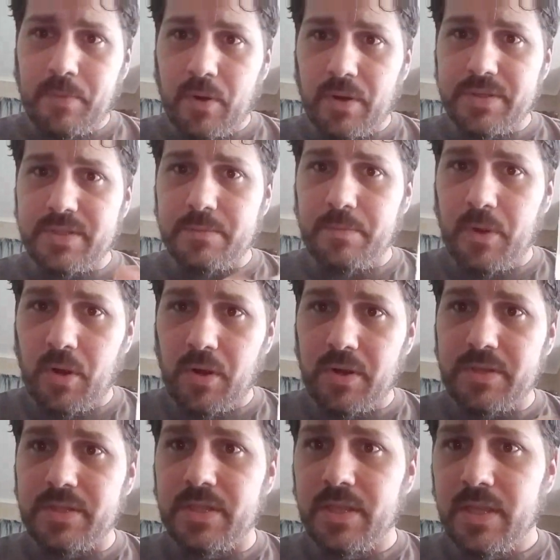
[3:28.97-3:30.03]
parts
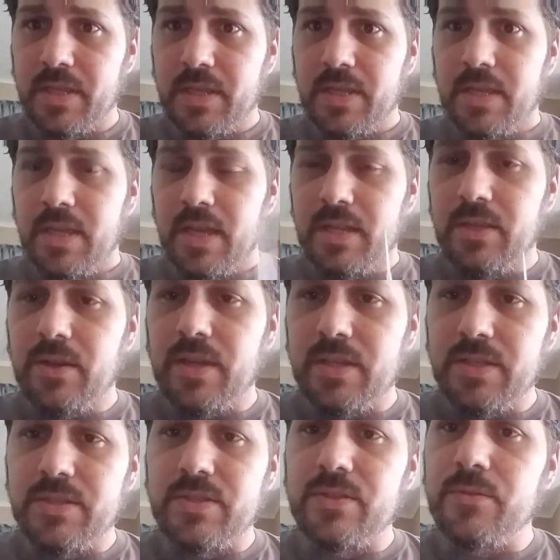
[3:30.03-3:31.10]
apart. And you can
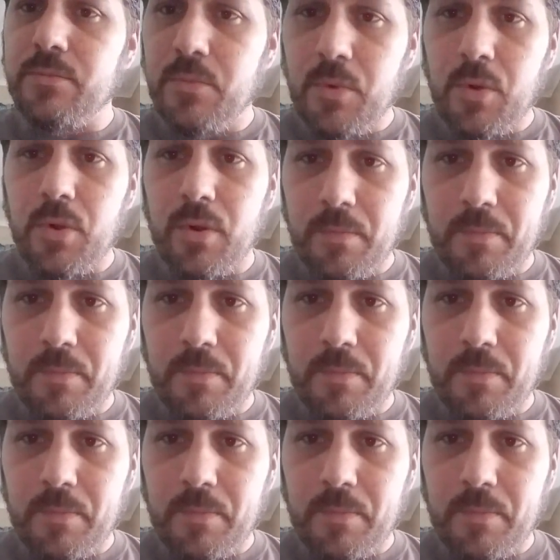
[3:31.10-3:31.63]
just do more